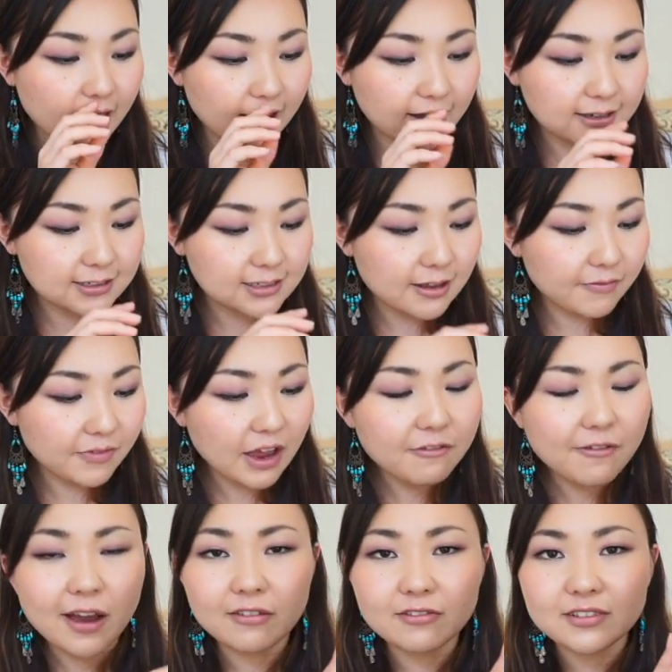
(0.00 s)
And I
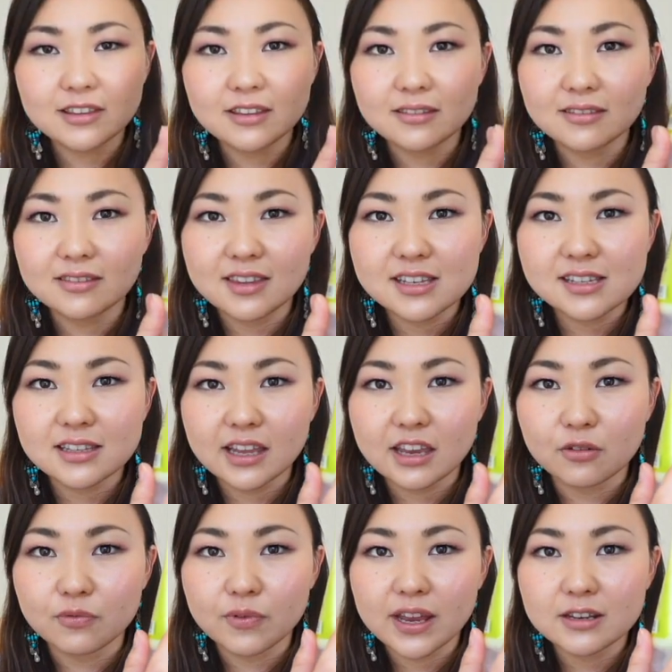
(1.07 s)
found this
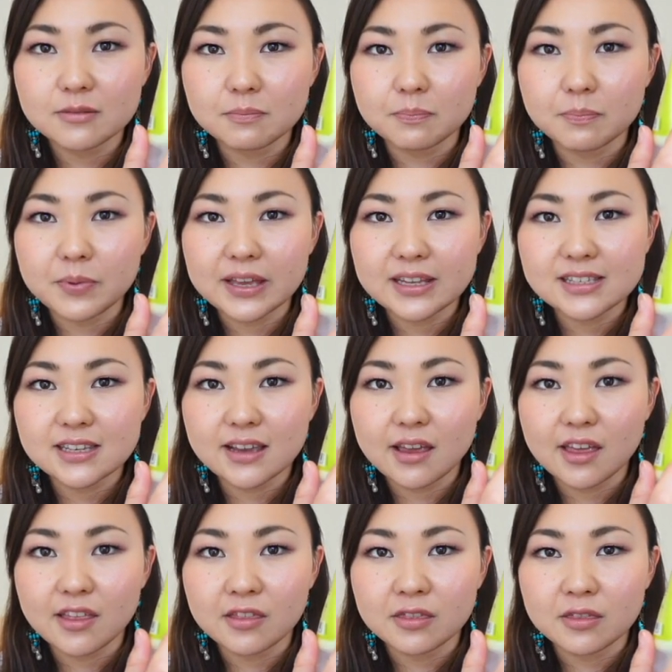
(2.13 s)
like red bits
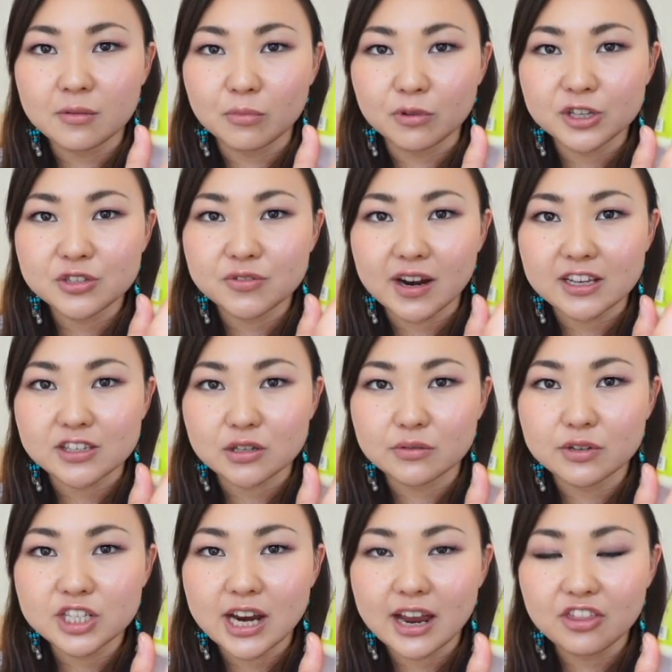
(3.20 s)
in the moisturizer,
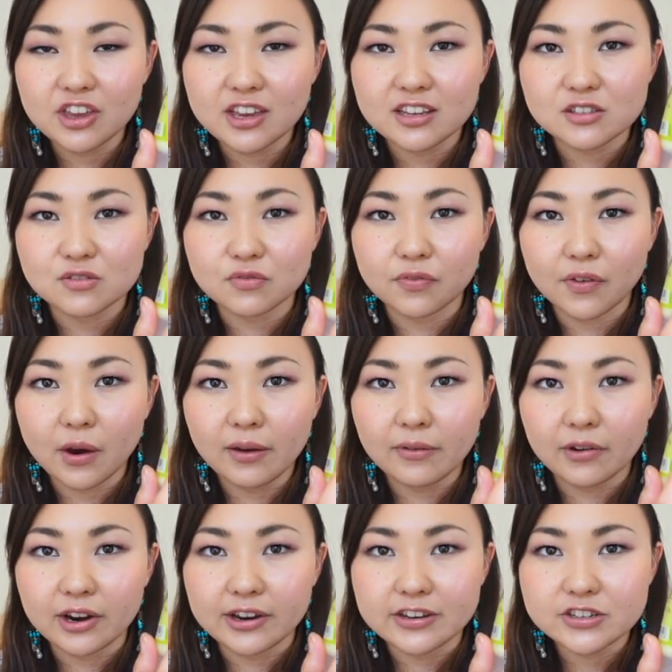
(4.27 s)
which I think is very,
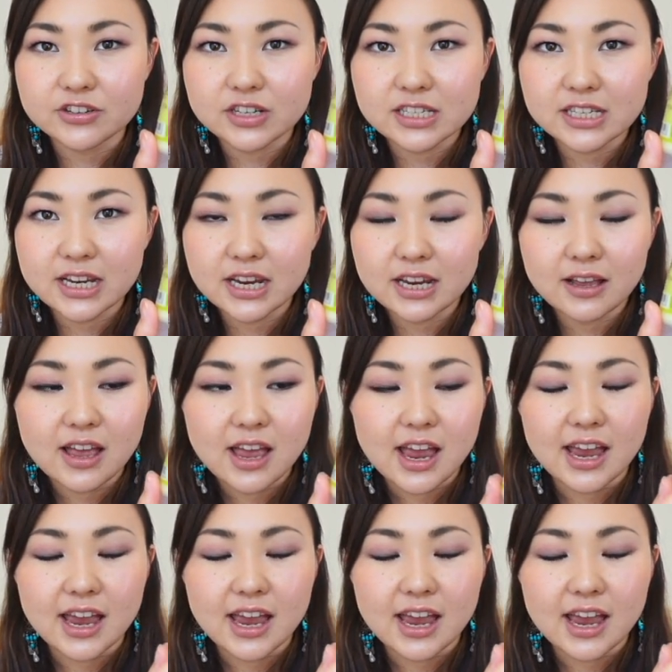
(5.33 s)
very interesting.